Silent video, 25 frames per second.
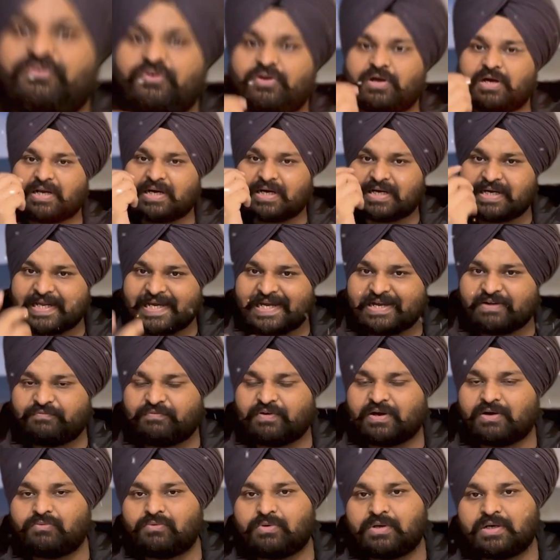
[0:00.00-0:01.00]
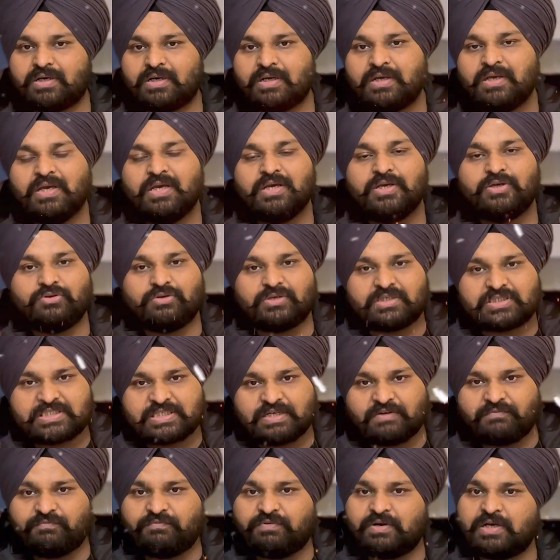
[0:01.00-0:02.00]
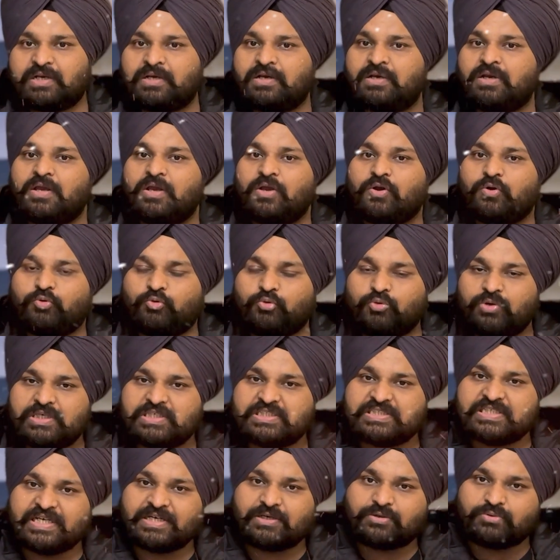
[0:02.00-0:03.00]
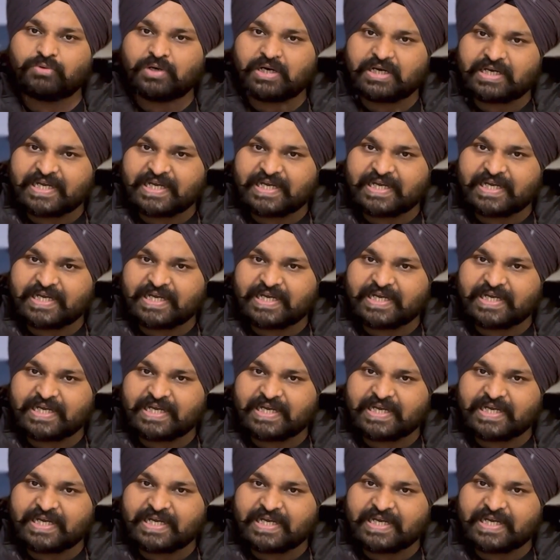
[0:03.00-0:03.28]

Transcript: you are a tech founder, you are someone who is into a